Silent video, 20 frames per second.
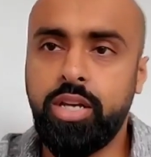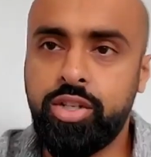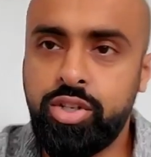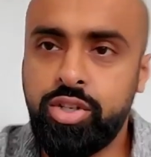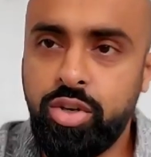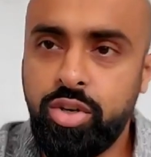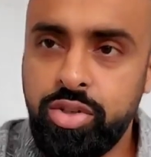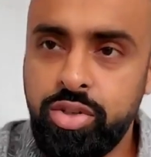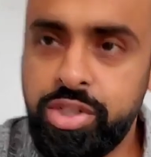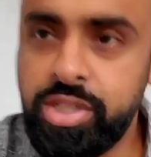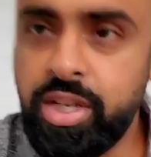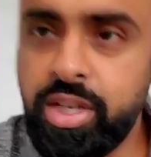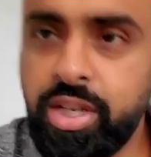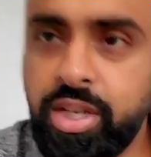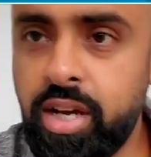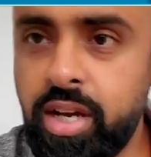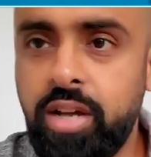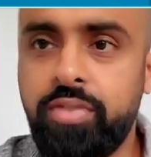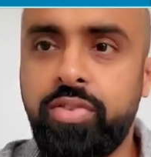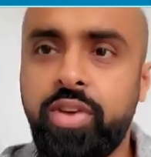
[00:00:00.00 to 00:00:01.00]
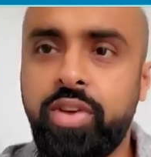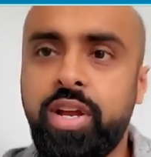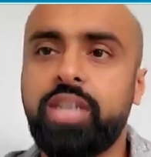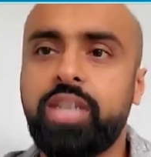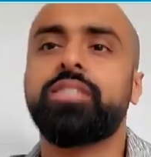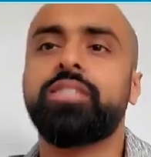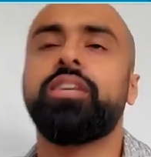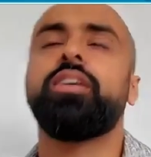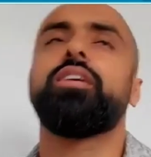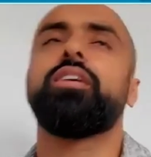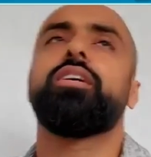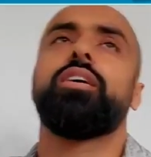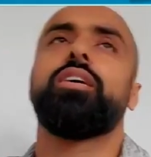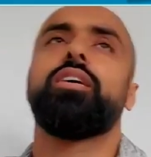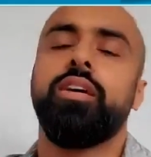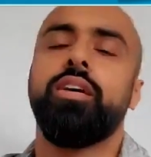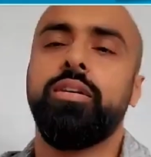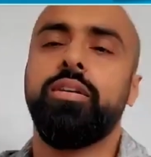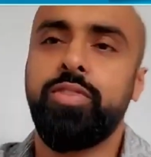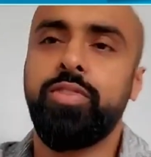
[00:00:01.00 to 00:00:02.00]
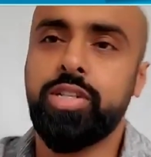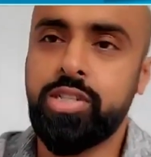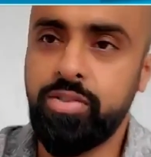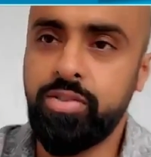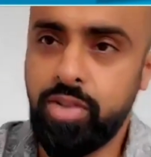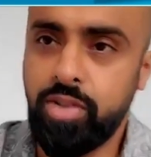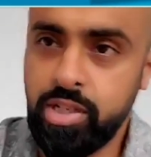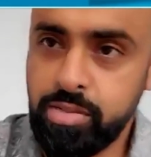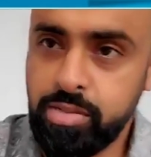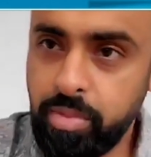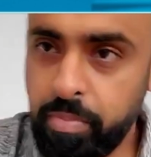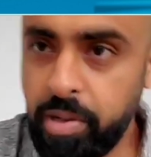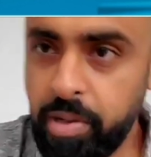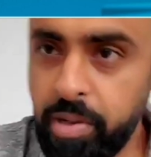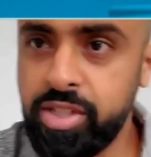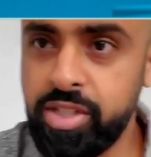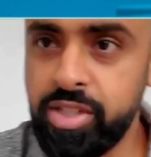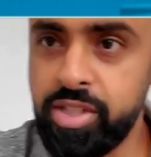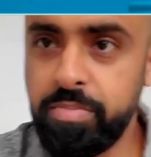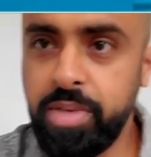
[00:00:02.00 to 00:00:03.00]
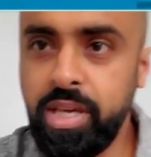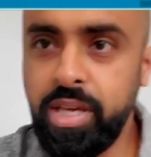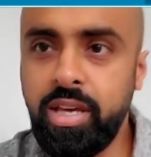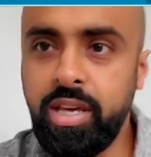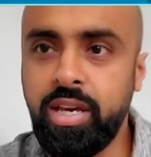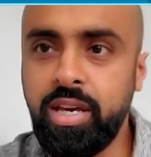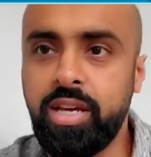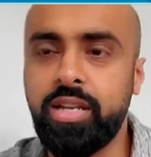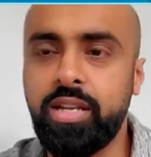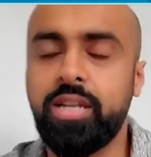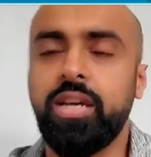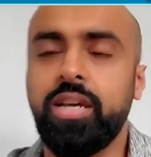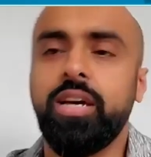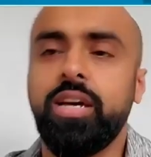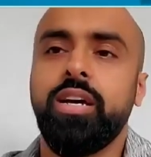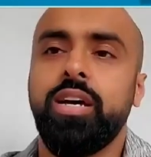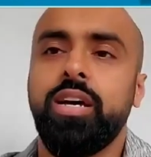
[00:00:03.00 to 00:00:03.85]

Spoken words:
Yeah, sure. Jazakallah for asking. First of all, it's my pleasure to be here